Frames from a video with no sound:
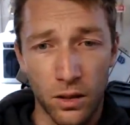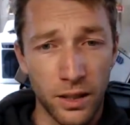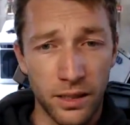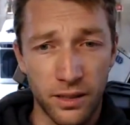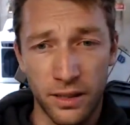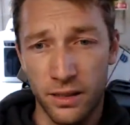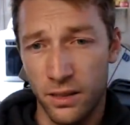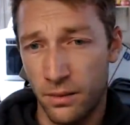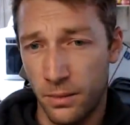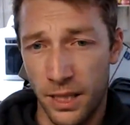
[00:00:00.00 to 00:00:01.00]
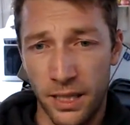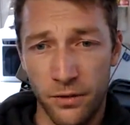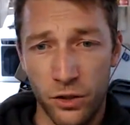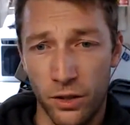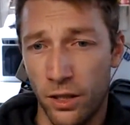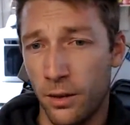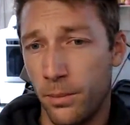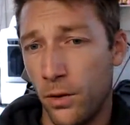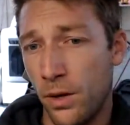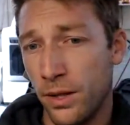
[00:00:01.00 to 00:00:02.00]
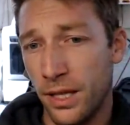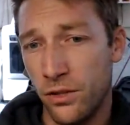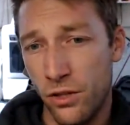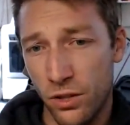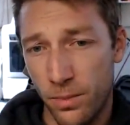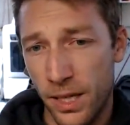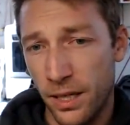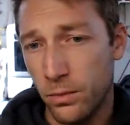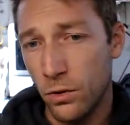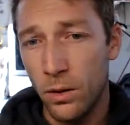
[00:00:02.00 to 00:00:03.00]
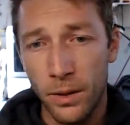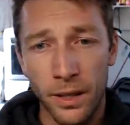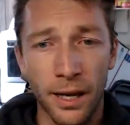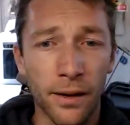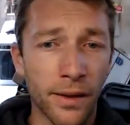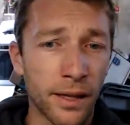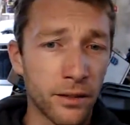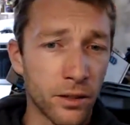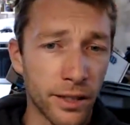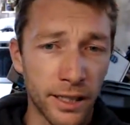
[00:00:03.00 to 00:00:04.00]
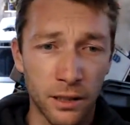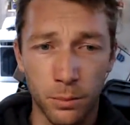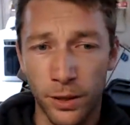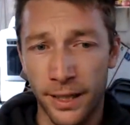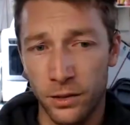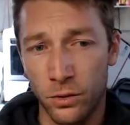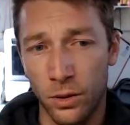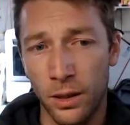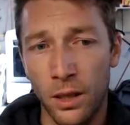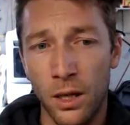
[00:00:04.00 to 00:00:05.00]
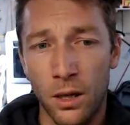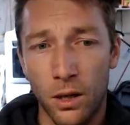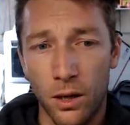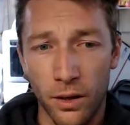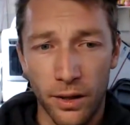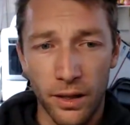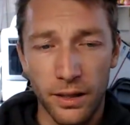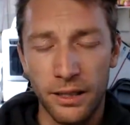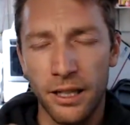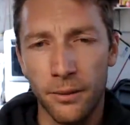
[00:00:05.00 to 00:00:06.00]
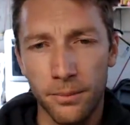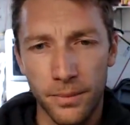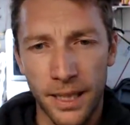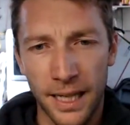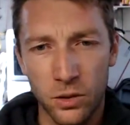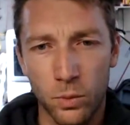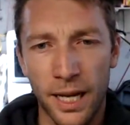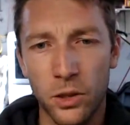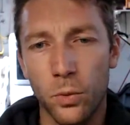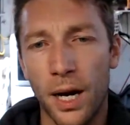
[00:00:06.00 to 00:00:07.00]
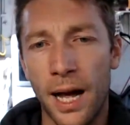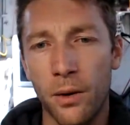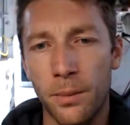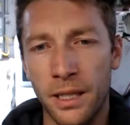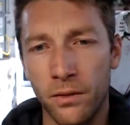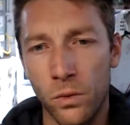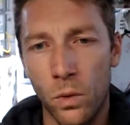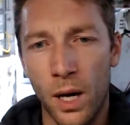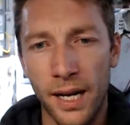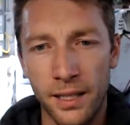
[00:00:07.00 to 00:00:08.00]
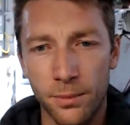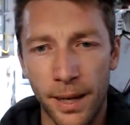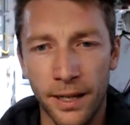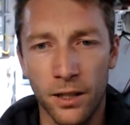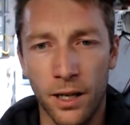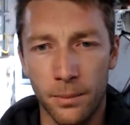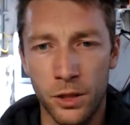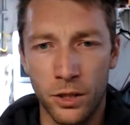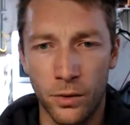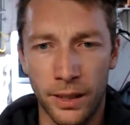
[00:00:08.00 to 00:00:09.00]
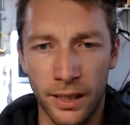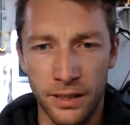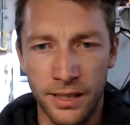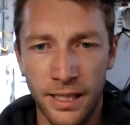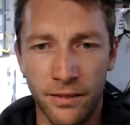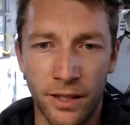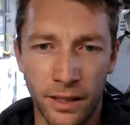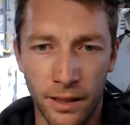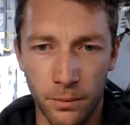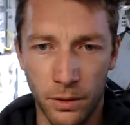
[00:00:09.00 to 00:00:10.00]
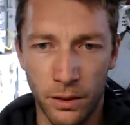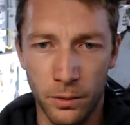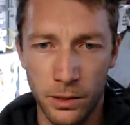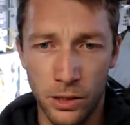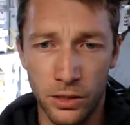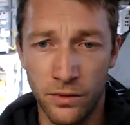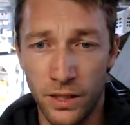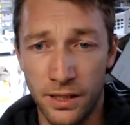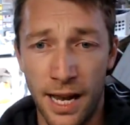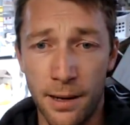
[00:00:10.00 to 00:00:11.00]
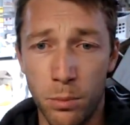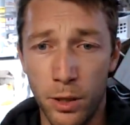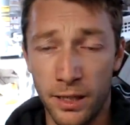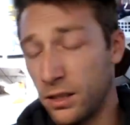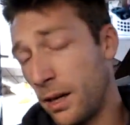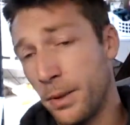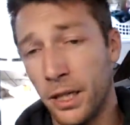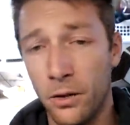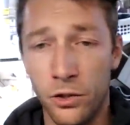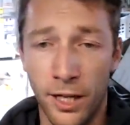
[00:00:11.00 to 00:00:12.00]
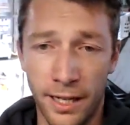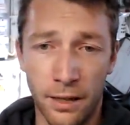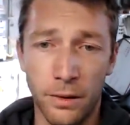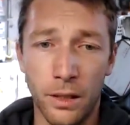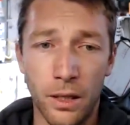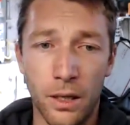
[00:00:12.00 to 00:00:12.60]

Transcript: is it some kind of sugar component that's just being absorbed in there and then turning into Brix, or that's where I would be, of what is Megacrop doing that's giving them the results at this high Brix. And I'm going to go check out.